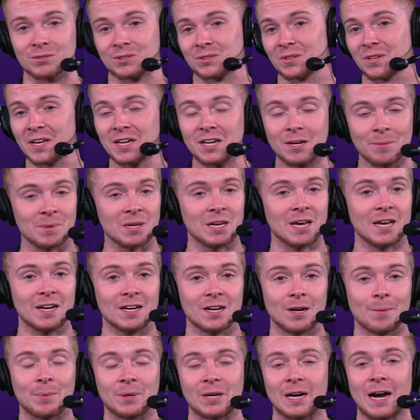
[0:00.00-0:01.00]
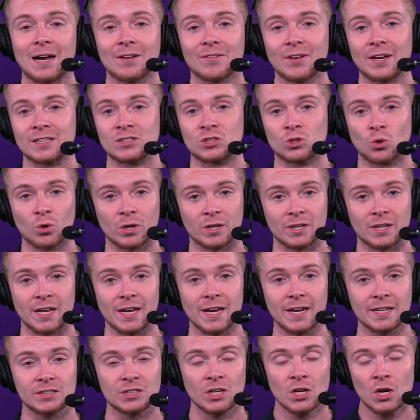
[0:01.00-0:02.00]
So they could be hitting up a guy like Jordan
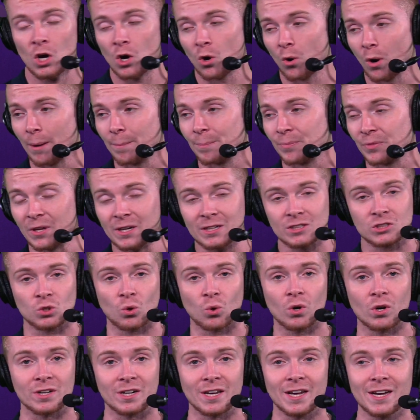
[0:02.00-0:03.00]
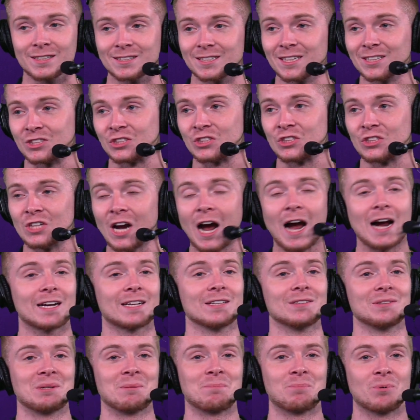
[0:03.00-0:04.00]
Hicks, who I think Jordan Hicks has
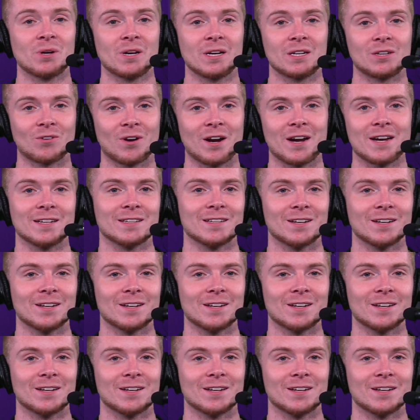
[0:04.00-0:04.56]
shockingly played great.